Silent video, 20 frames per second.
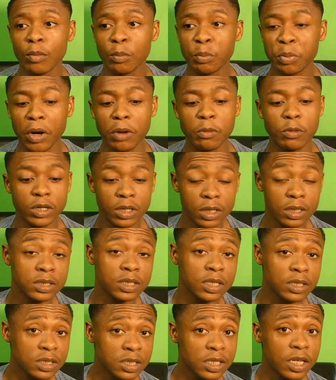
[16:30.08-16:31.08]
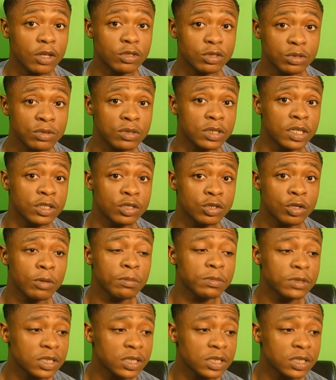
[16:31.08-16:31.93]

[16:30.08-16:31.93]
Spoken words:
but when I say scouts do their job,